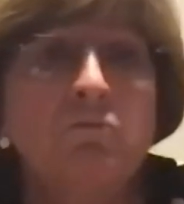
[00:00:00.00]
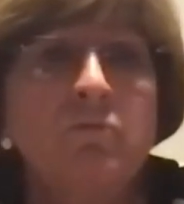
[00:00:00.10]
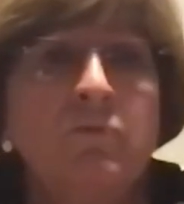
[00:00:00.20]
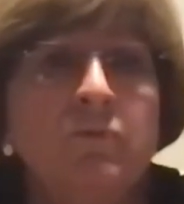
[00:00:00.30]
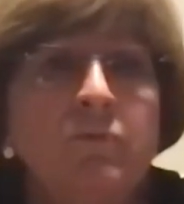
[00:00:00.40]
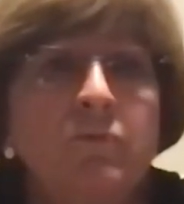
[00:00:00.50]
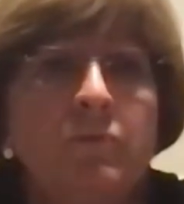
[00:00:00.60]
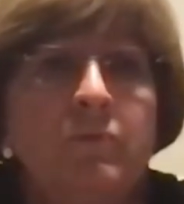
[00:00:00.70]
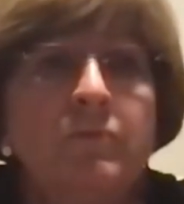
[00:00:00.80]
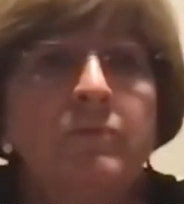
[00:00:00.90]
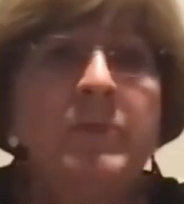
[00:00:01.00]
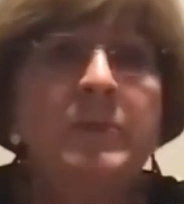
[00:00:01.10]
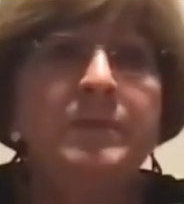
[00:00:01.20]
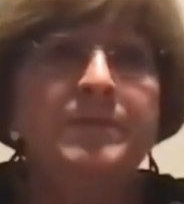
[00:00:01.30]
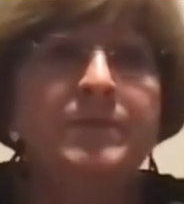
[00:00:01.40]
Good, good.
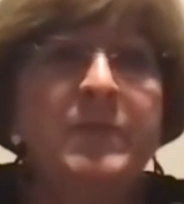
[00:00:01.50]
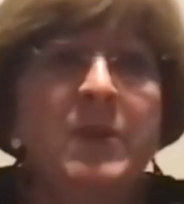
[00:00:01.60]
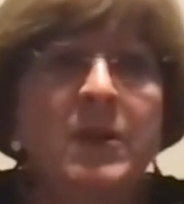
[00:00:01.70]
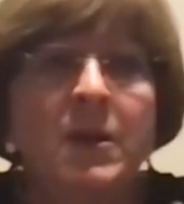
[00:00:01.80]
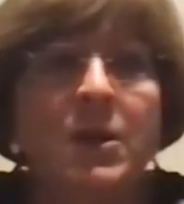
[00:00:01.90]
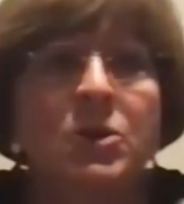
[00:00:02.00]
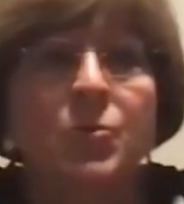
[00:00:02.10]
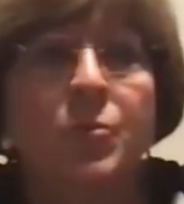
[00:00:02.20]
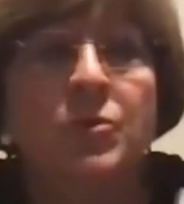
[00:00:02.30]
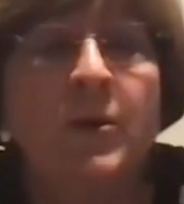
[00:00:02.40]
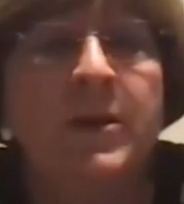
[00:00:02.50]
Yeah, maybe they'll make